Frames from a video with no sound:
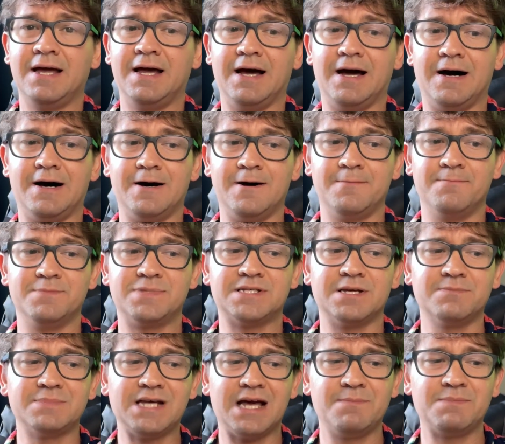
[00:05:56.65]

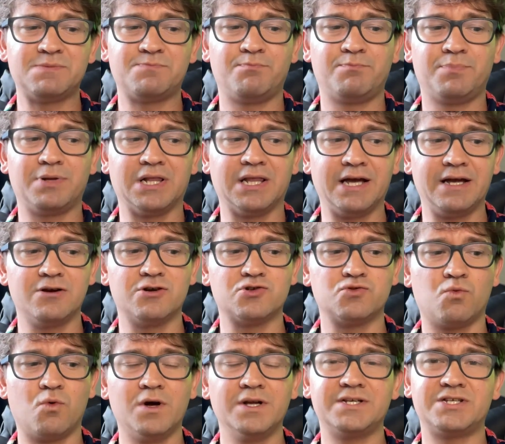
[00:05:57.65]
Sometimes players
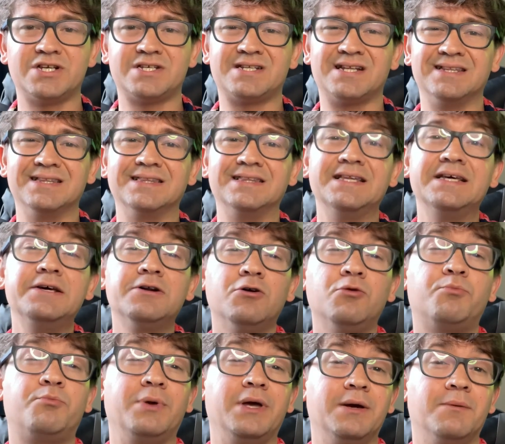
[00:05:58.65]
want just a little bit